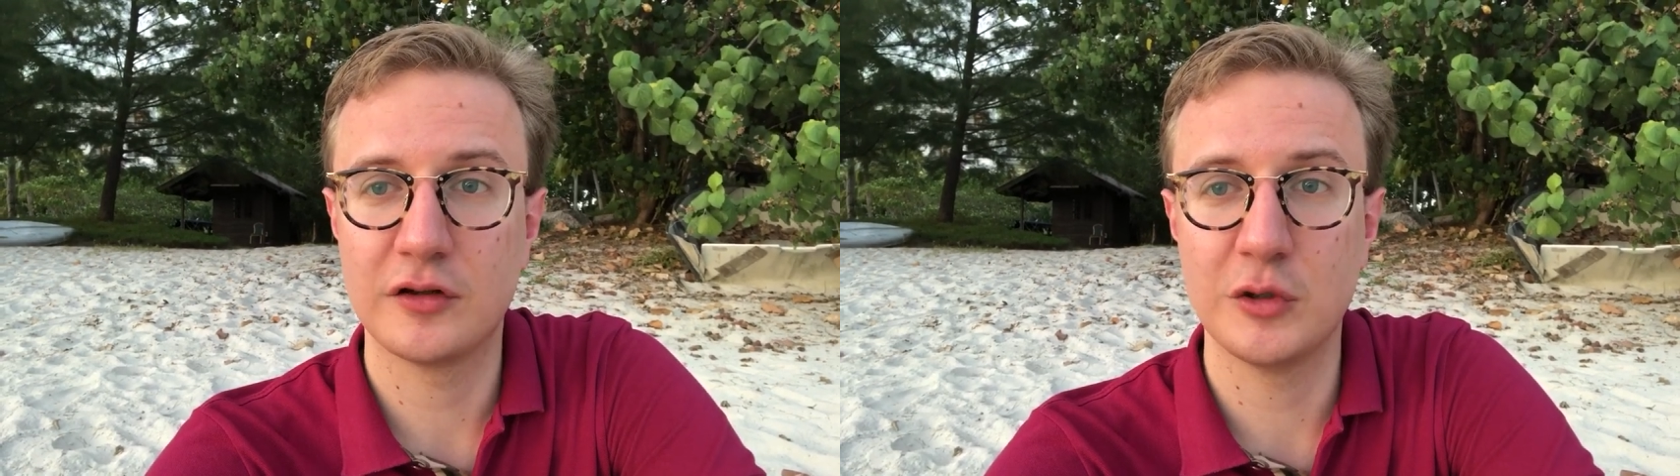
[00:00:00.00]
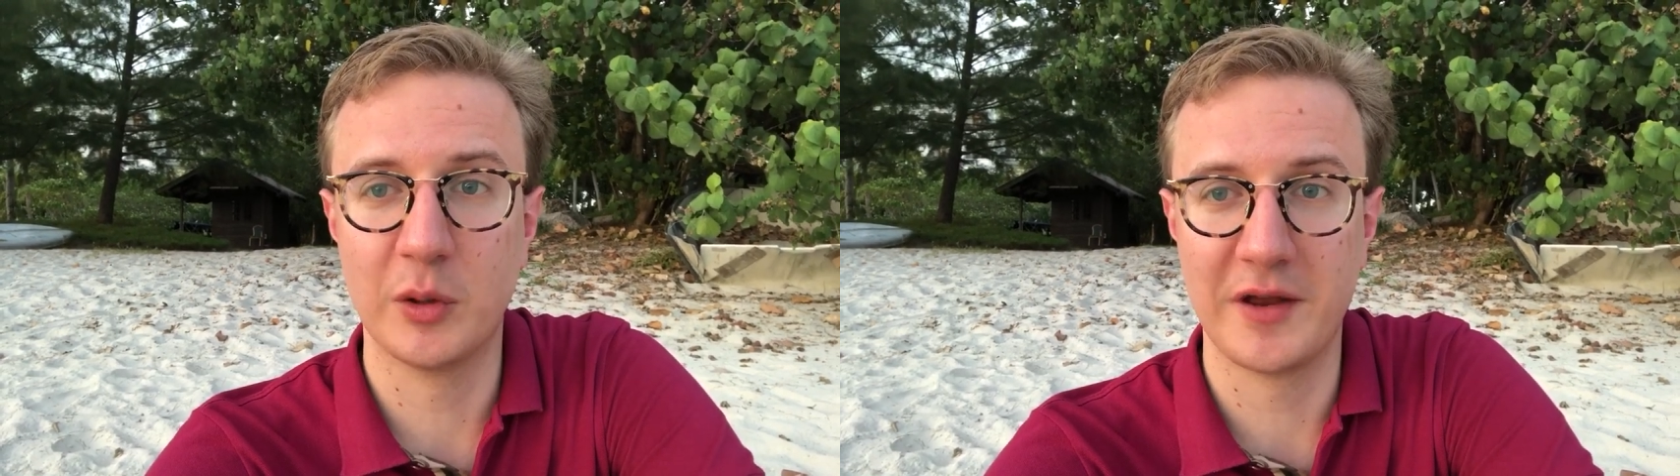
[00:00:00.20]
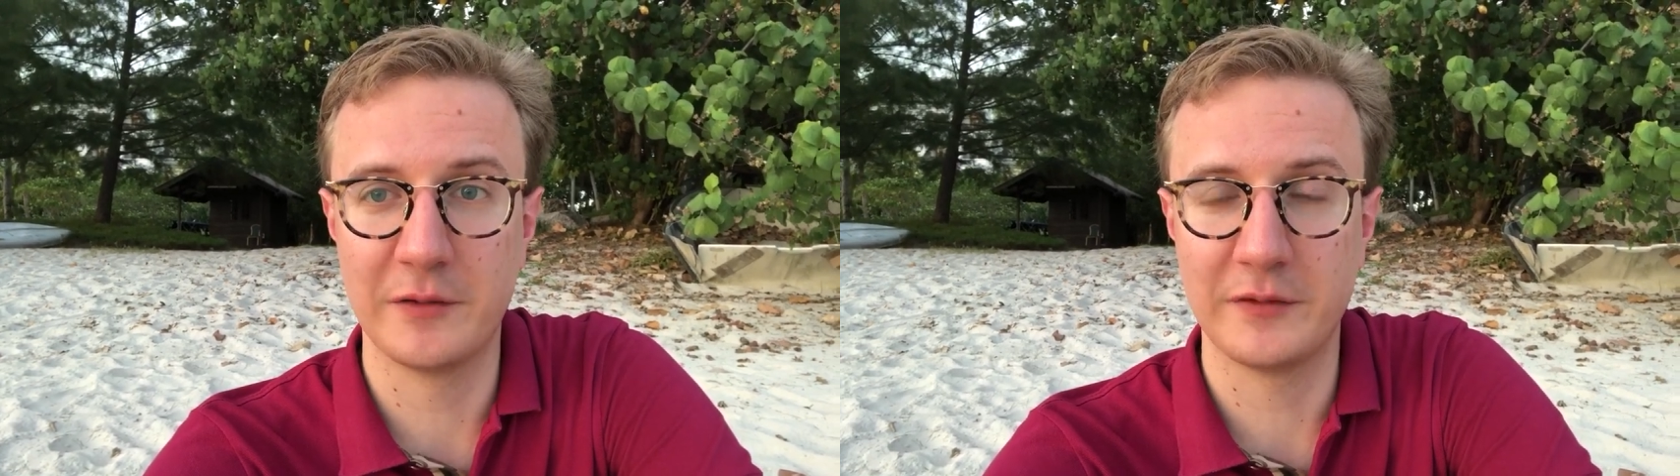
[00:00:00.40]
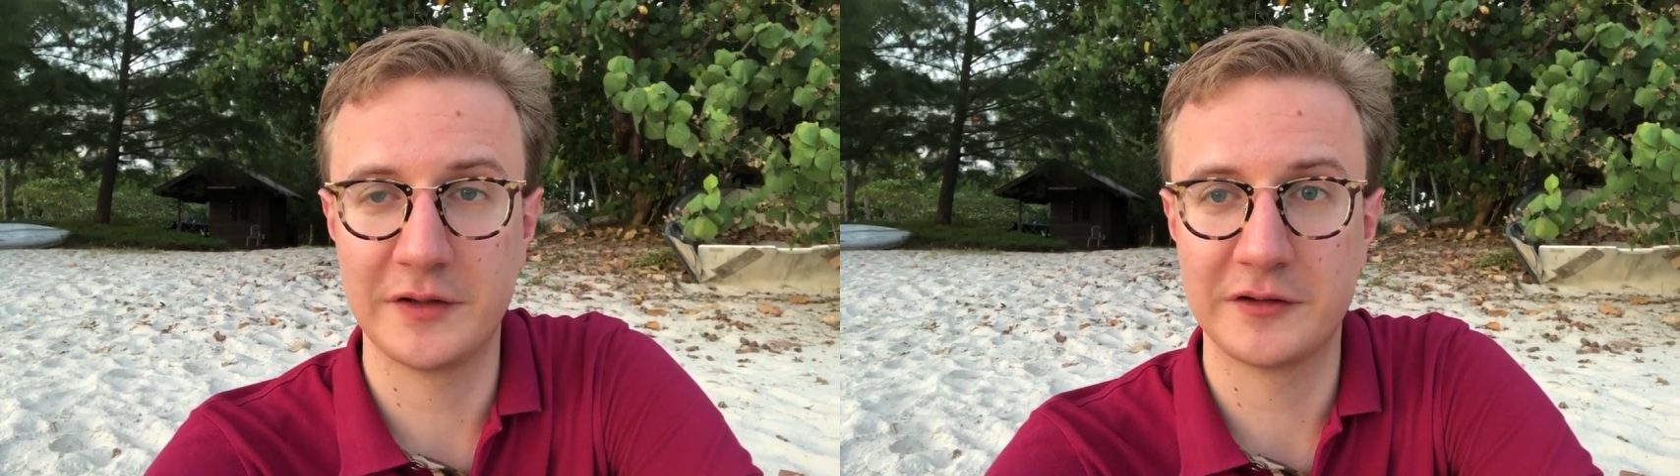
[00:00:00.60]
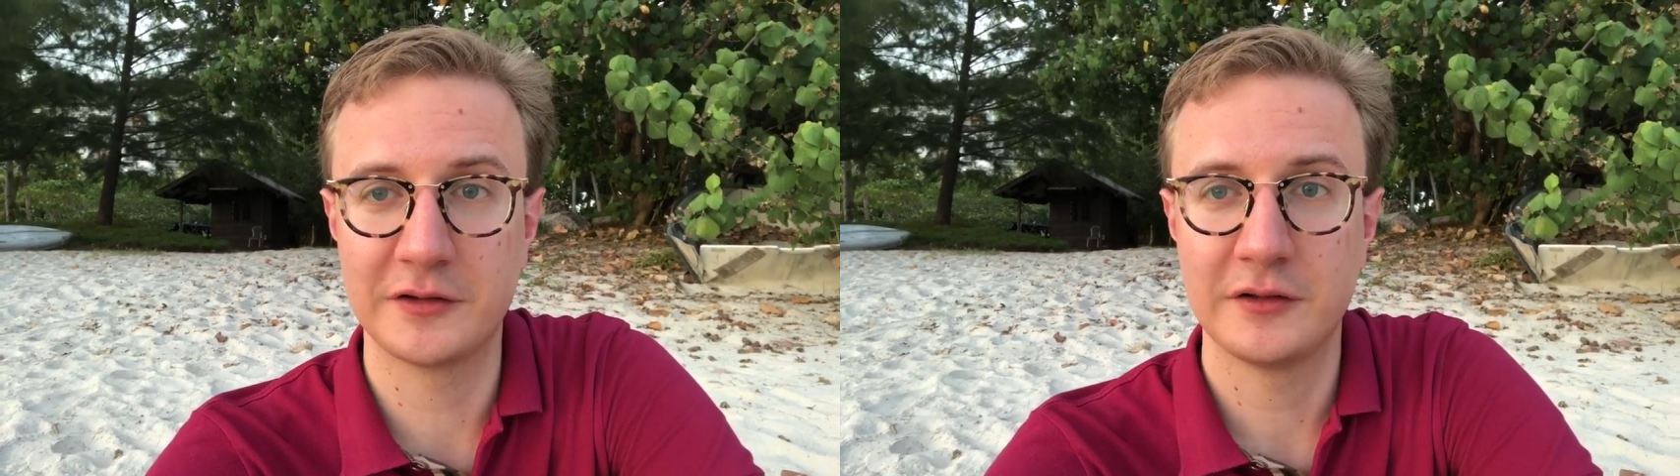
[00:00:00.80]
your
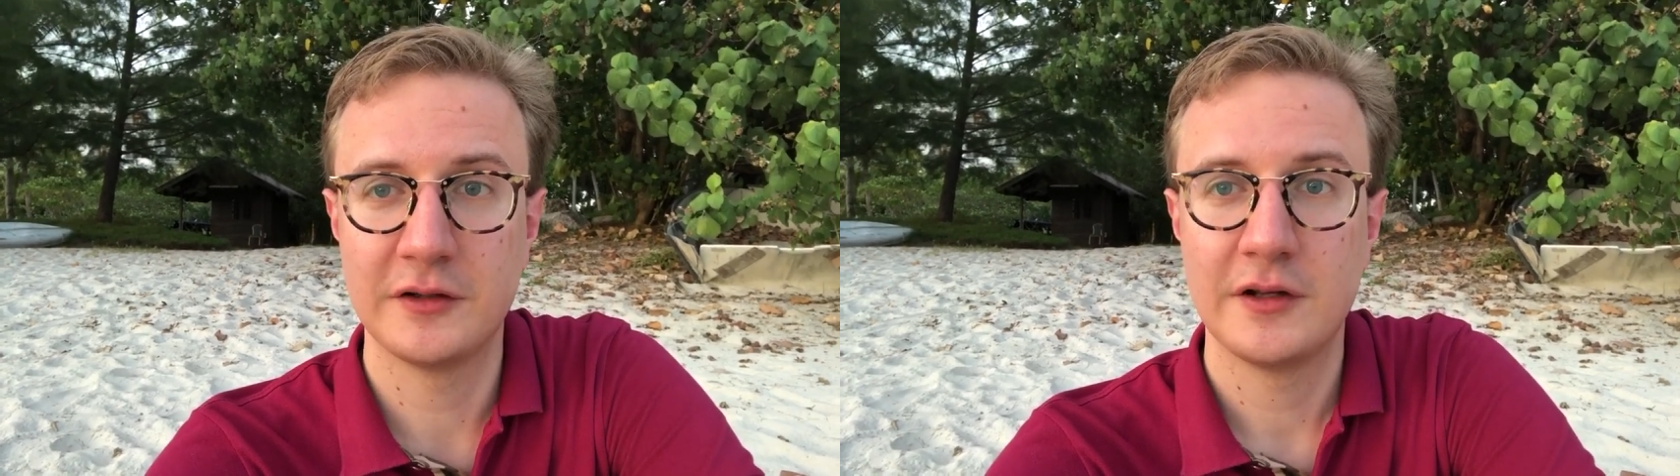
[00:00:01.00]
benefits.